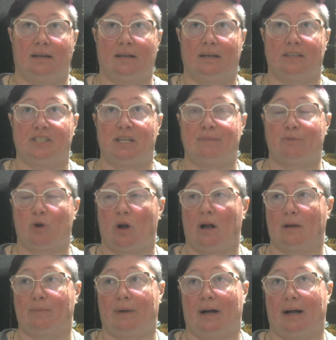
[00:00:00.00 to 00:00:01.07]
a cheap
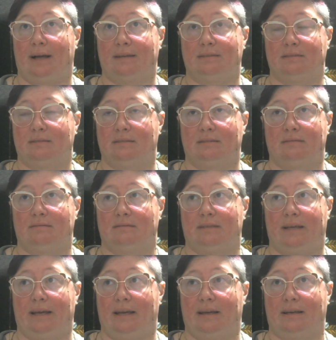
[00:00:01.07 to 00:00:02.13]
crock pot
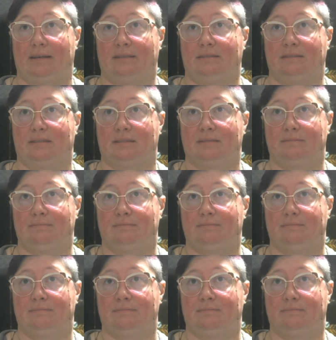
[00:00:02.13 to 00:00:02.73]
and